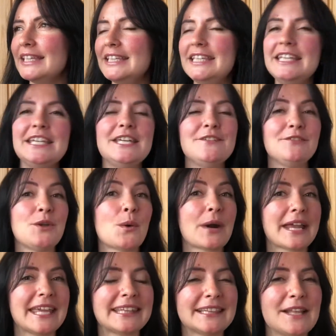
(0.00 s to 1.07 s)
if you're a
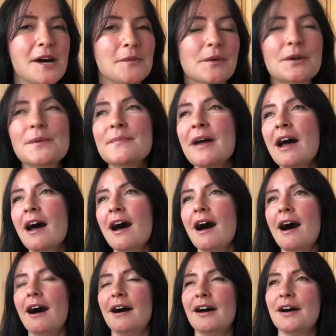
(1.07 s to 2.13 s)
cat lover
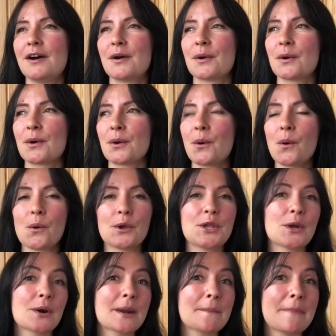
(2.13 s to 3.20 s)
or
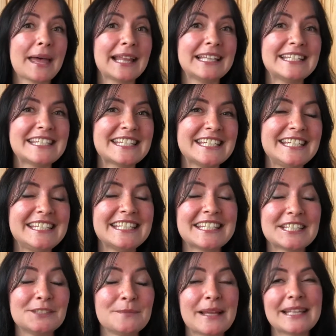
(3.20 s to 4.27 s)
you're
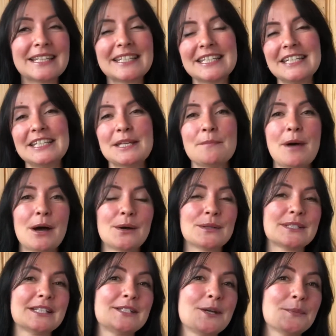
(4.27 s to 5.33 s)
still balancing about
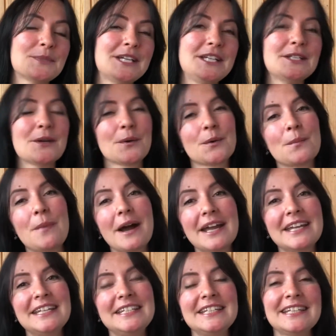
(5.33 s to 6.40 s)
adopting or
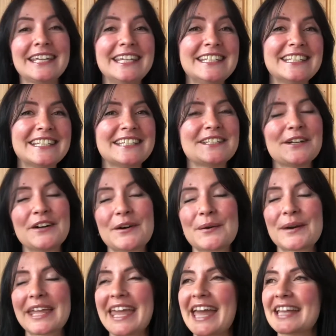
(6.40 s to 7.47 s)
buying a kitten or
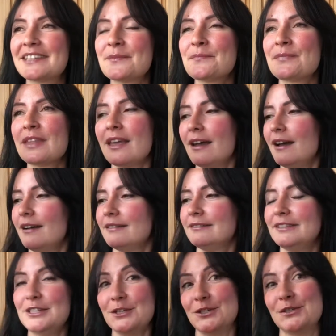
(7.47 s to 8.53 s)
a cat,
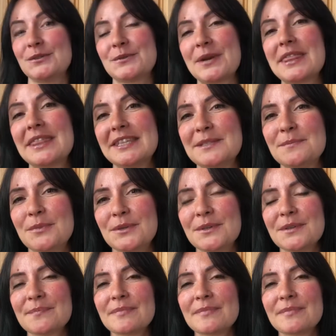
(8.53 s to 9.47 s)
you should read this book.